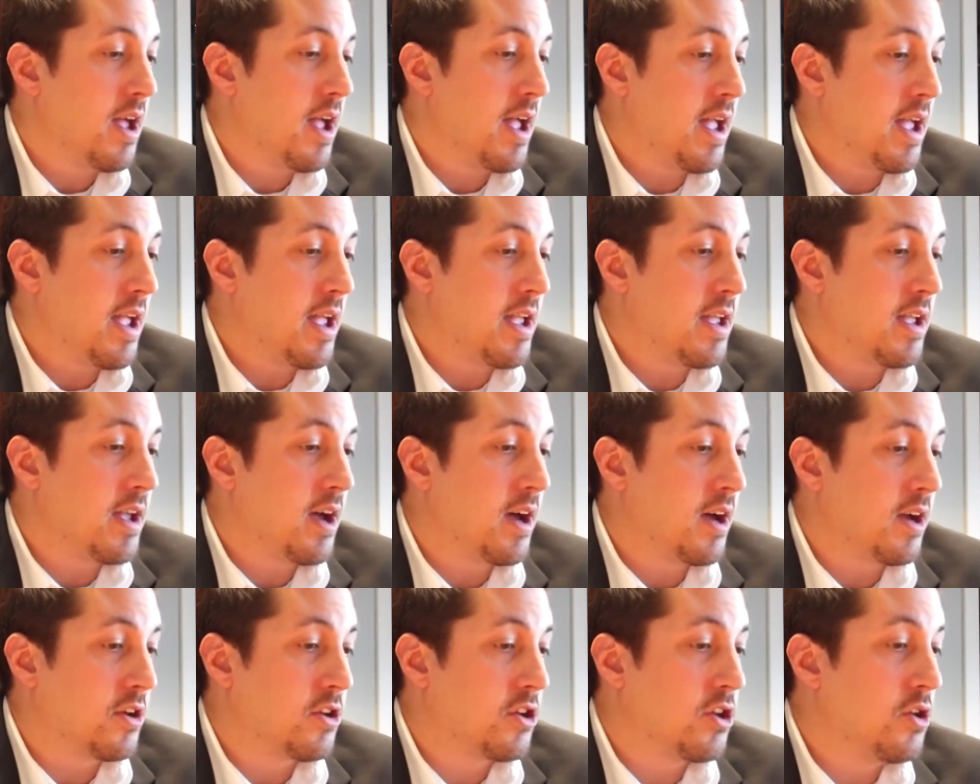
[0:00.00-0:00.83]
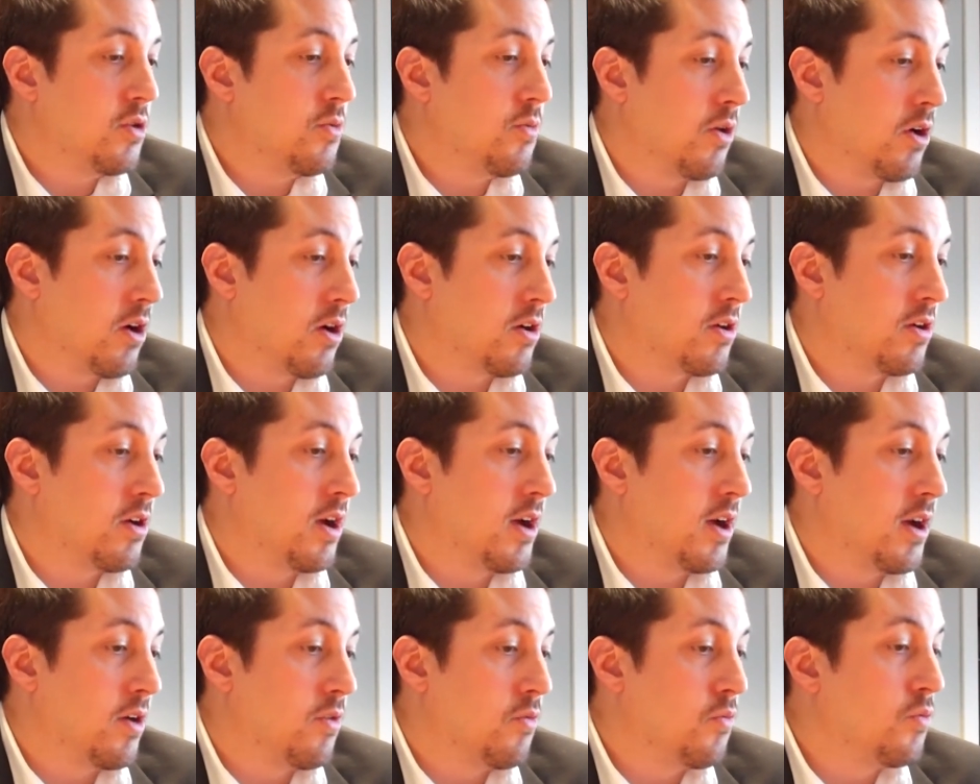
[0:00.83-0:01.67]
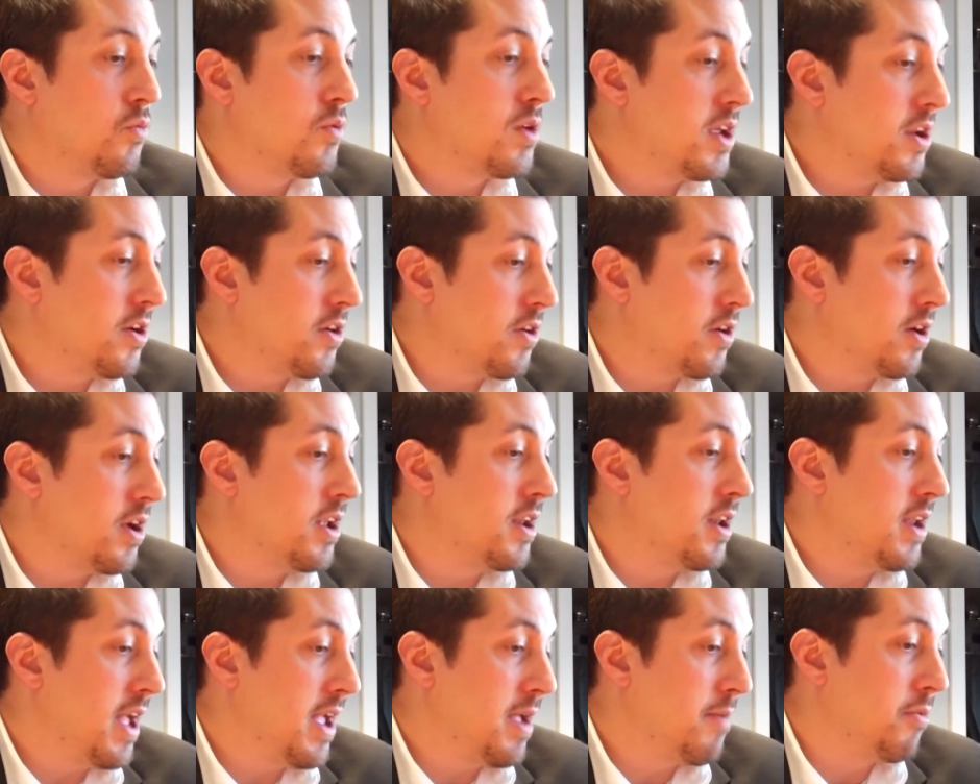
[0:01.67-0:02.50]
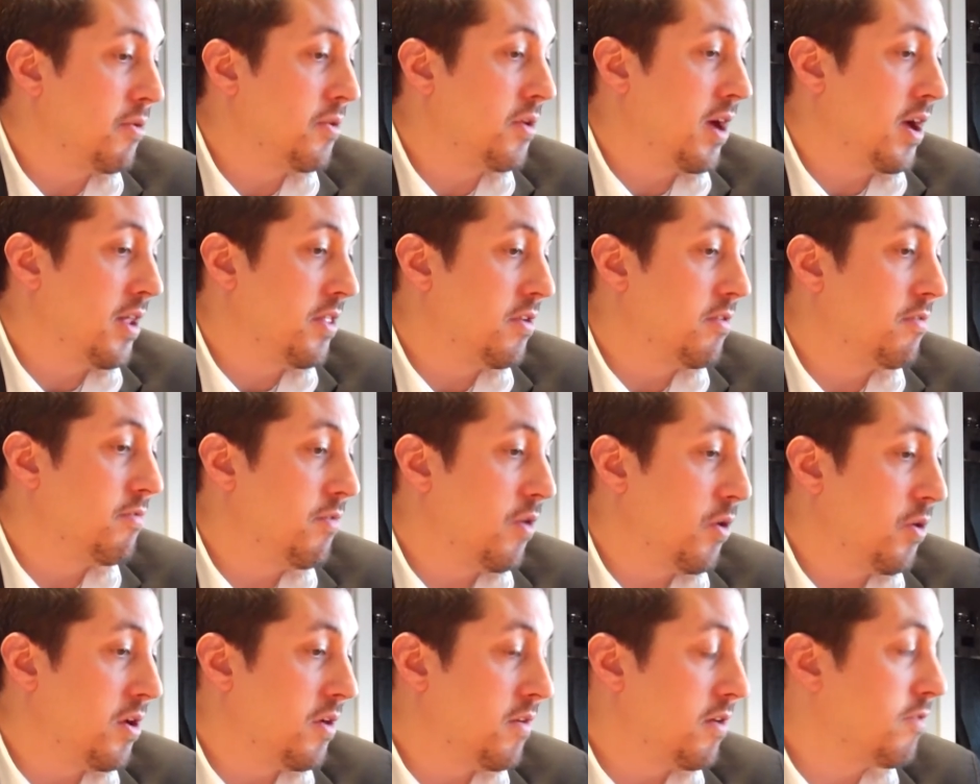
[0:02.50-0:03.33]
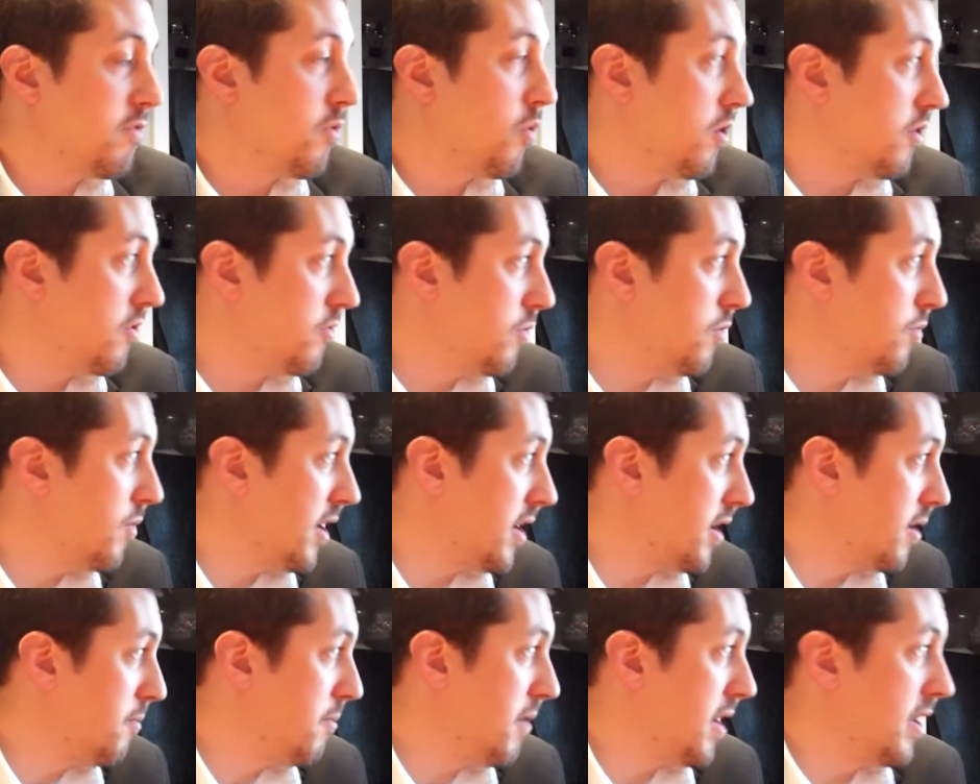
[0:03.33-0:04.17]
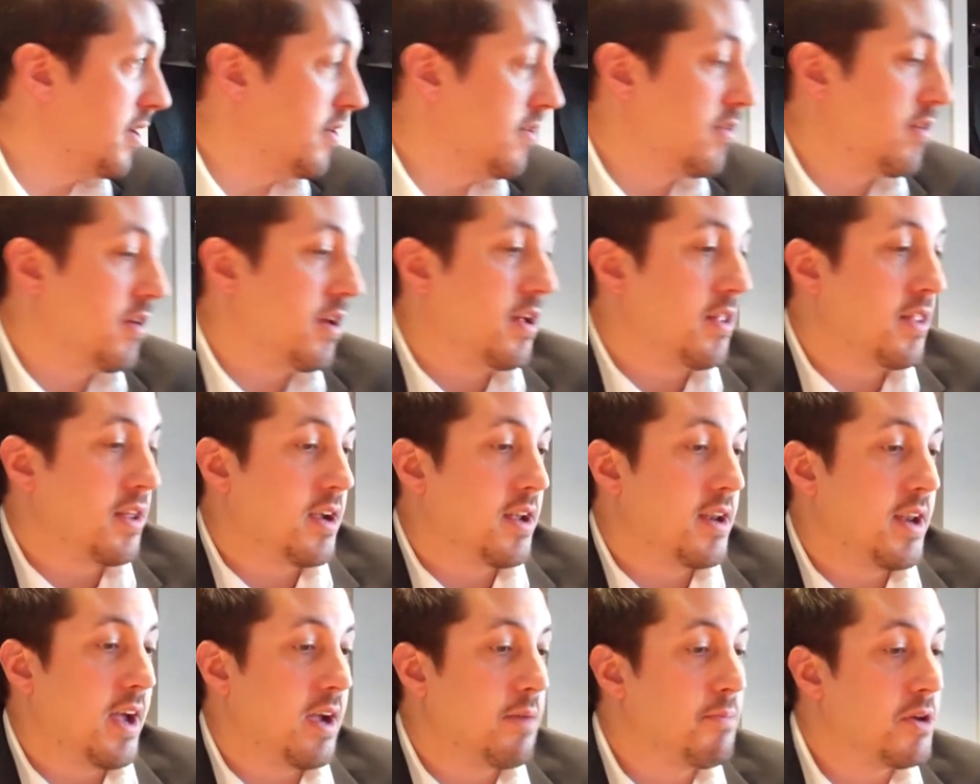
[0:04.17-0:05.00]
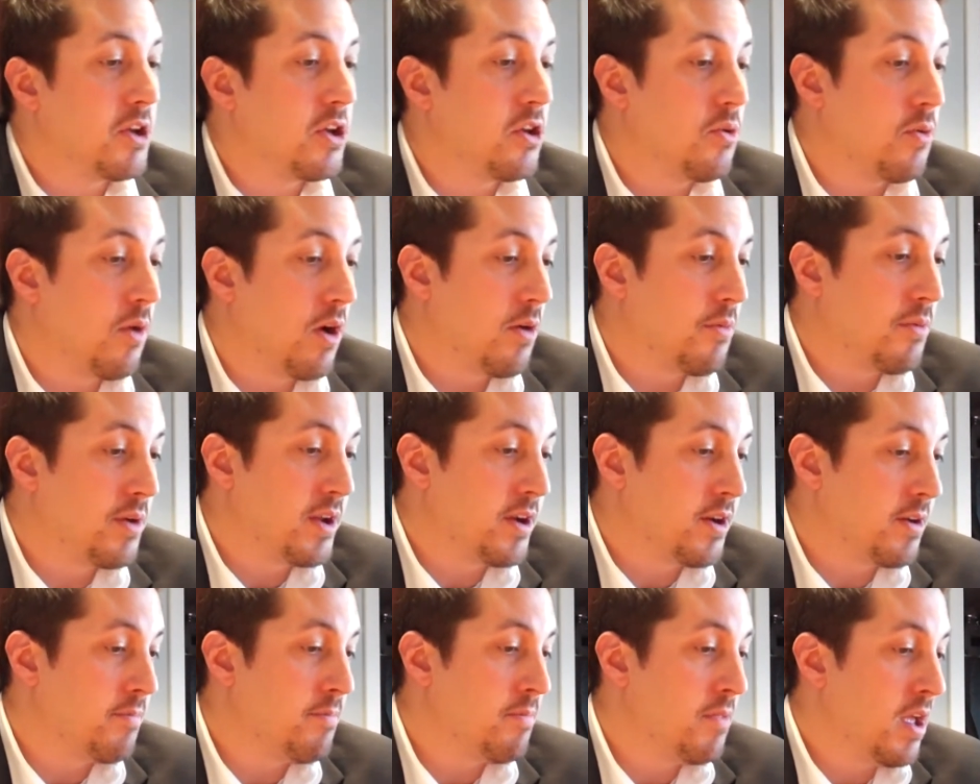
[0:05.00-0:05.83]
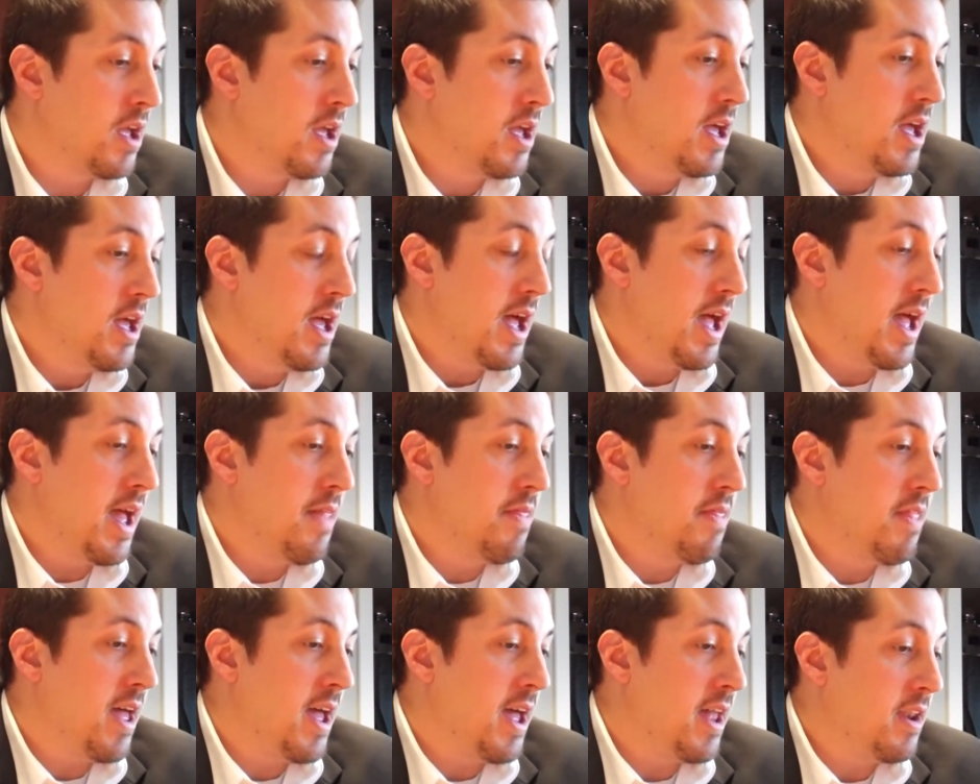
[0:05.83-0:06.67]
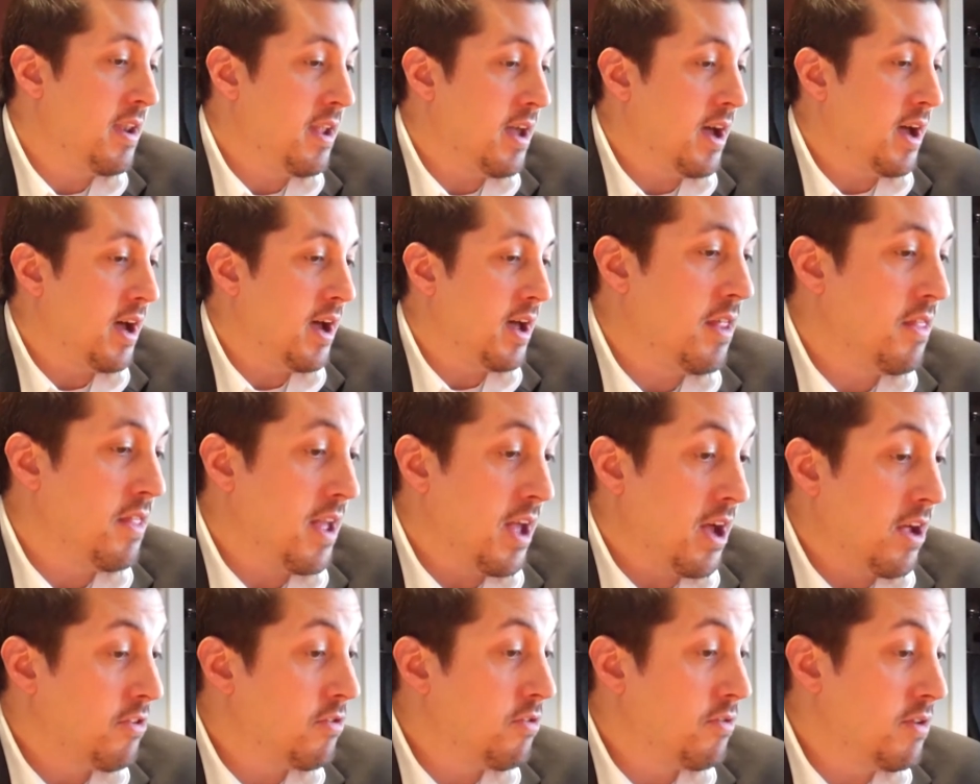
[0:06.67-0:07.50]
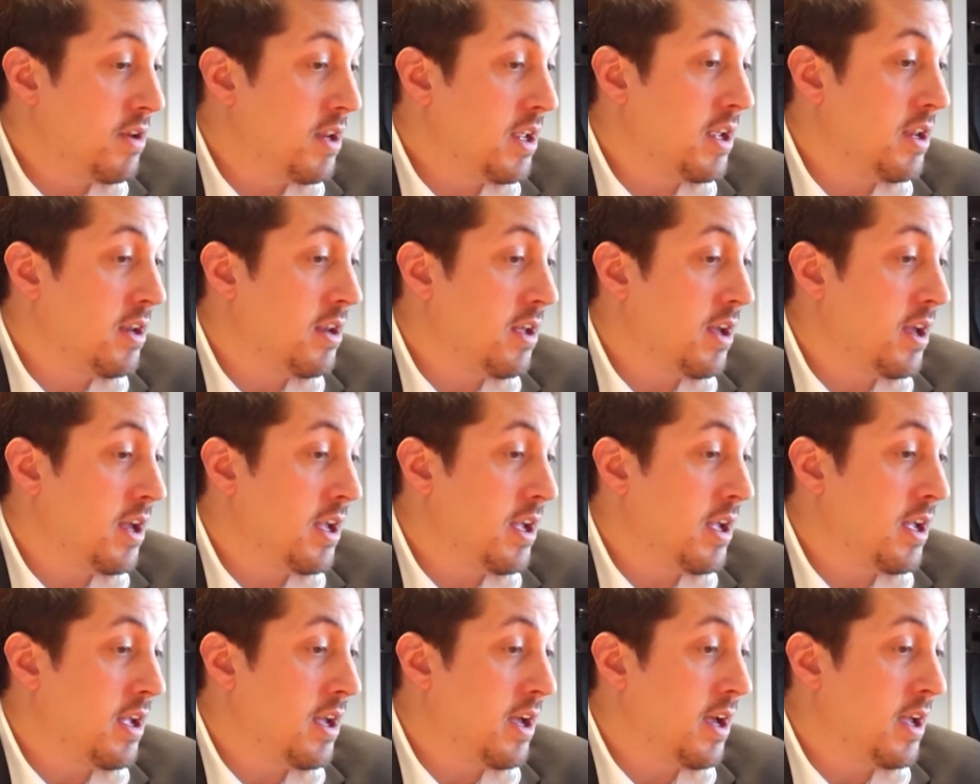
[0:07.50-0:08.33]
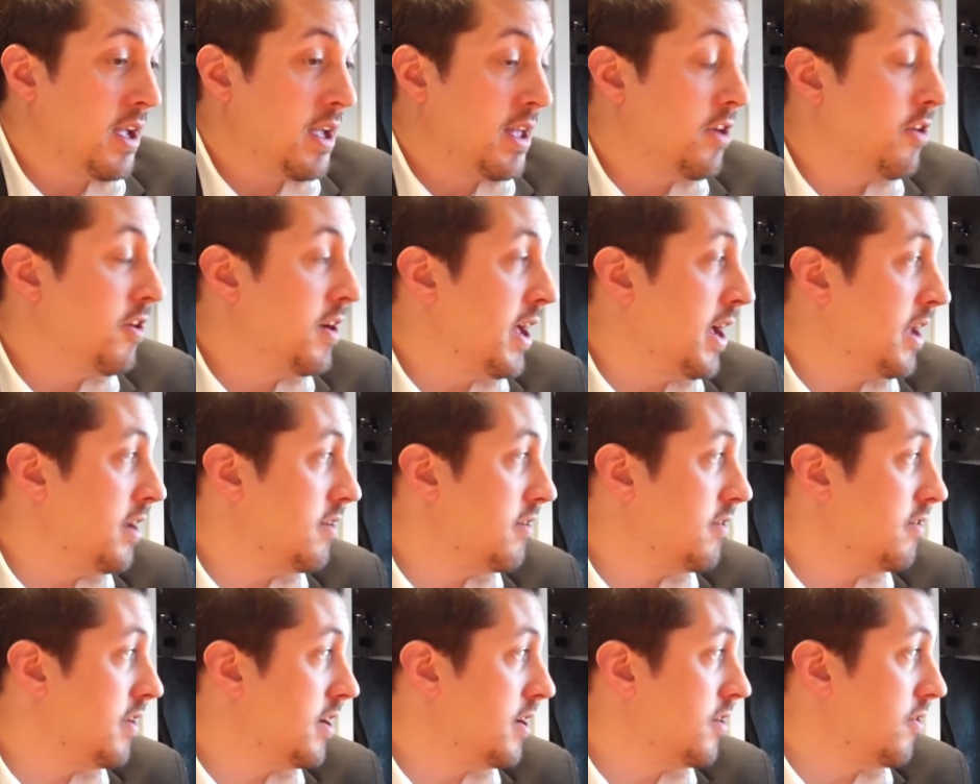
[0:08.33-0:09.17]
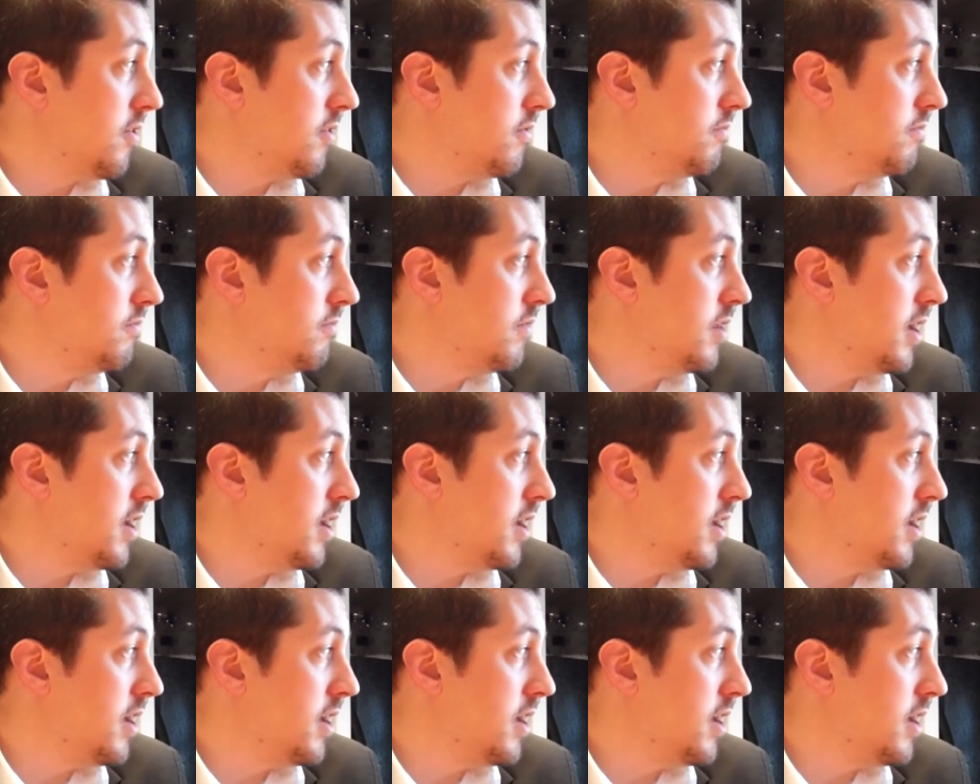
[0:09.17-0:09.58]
a QR reader enabled on their phone, and of course we recommend the ConnectMe QR reader. And then they also need a internet signal.